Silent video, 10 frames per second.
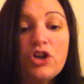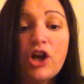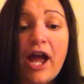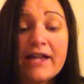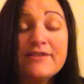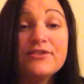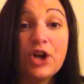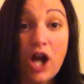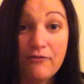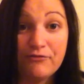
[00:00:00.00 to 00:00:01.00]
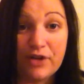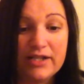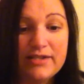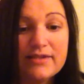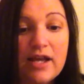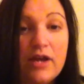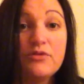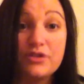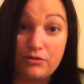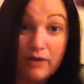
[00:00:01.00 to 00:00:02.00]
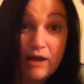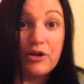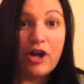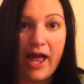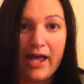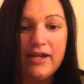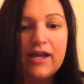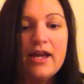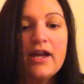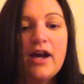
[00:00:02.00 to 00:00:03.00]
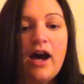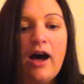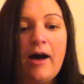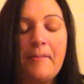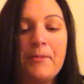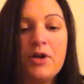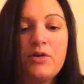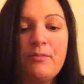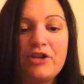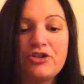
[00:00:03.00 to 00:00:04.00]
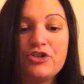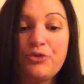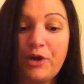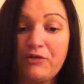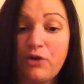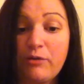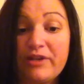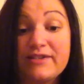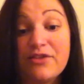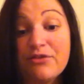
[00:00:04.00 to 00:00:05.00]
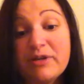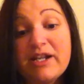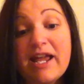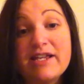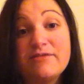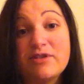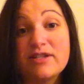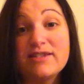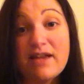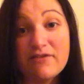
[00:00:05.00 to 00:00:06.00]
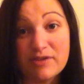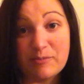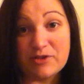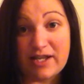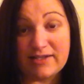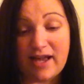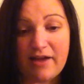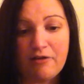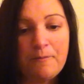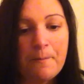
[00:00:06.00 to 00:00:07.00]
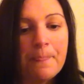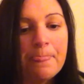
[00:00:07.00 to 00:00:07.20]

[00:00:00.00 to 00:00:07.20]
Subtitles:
Her head circumference, which is around her head, measured 24 weeks and 3 days, which is 7th percentile.